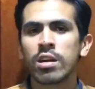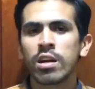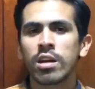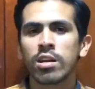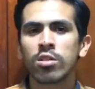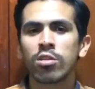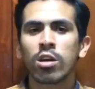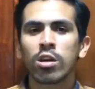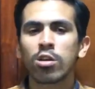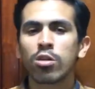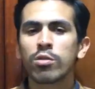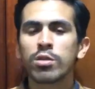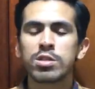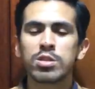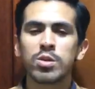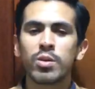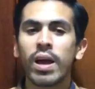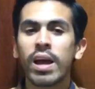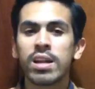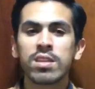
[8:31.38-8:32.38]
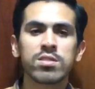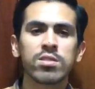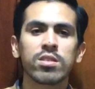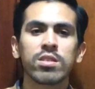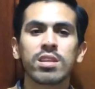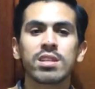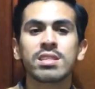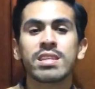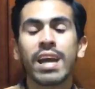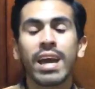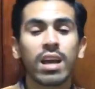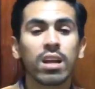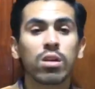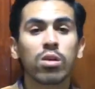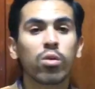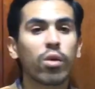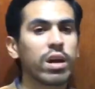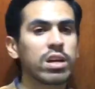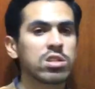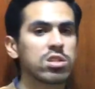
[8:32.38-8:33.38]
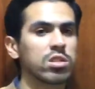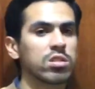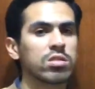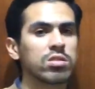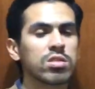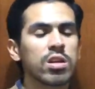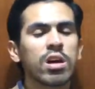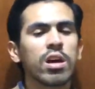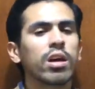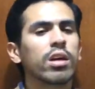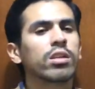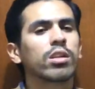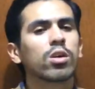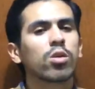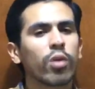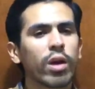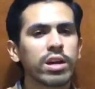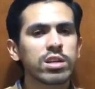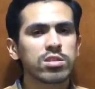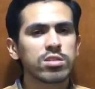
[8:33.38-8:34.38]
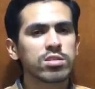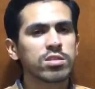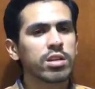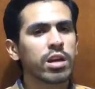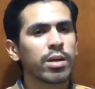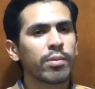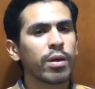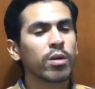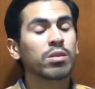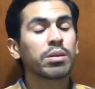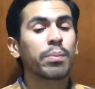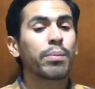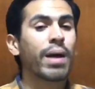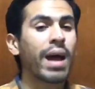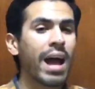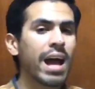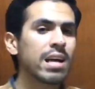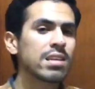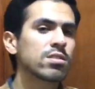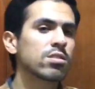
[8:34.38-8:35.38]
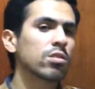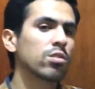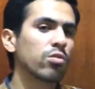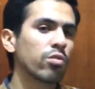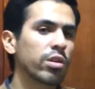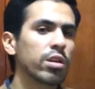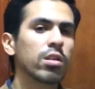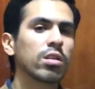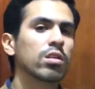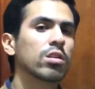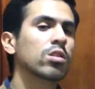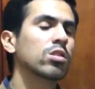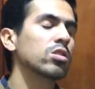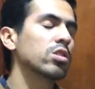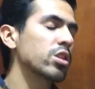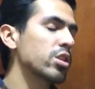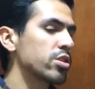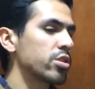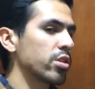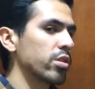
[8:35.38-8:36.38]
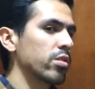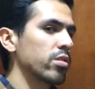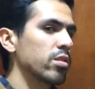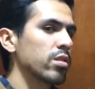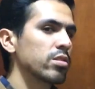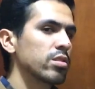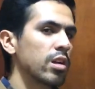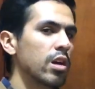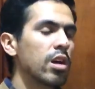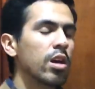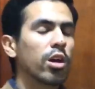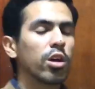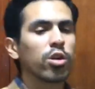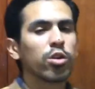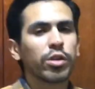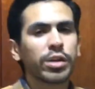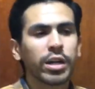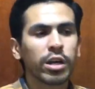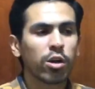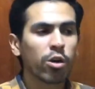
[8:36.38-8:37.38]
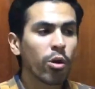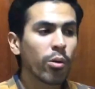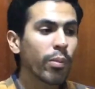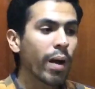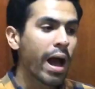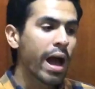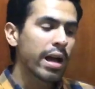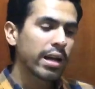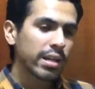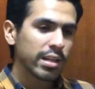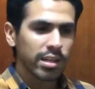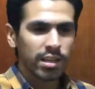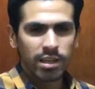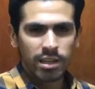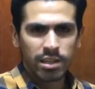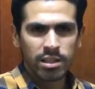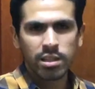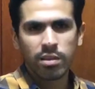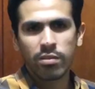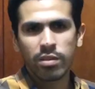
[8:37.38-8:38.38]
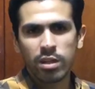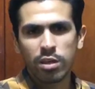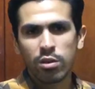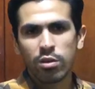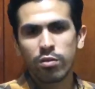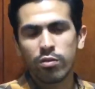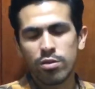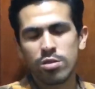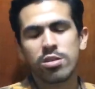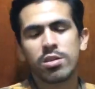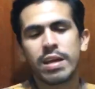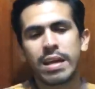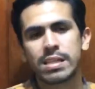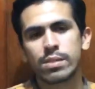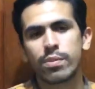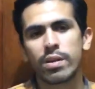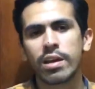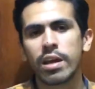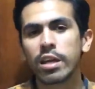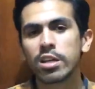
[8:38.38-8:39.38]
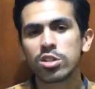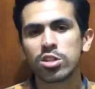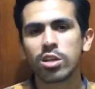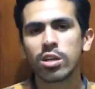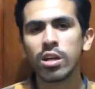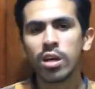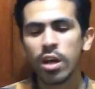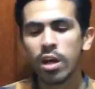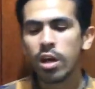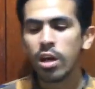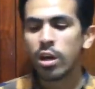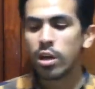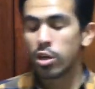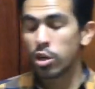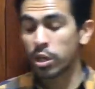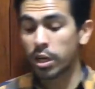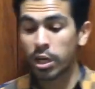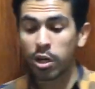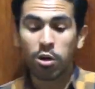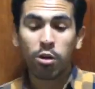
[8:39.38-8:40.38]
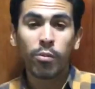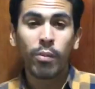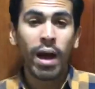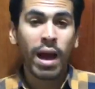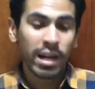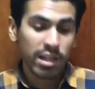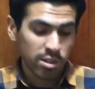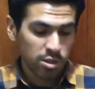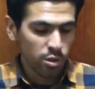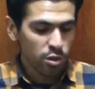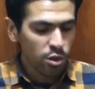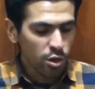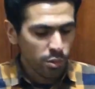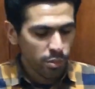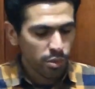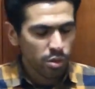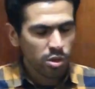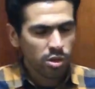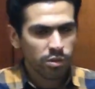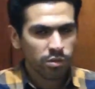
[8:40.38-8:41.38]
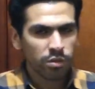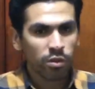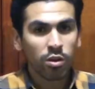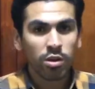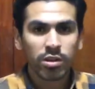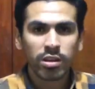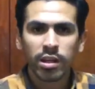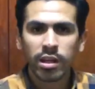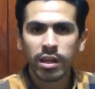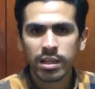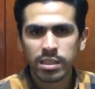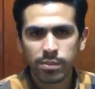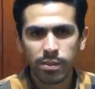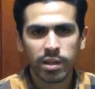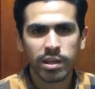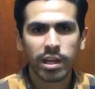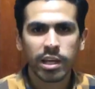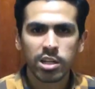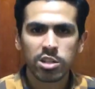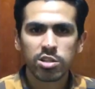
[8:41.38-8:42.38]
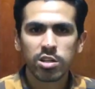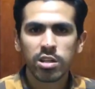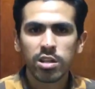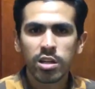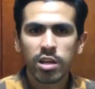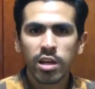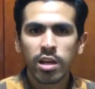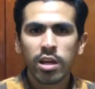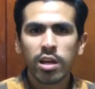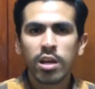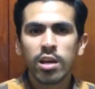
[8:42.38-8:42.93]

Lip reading: on it, you're going to answer the 10 questions. The questions are about the past unreal conditional. You can go back in the video for the explanation. You can go back to your book for the explanation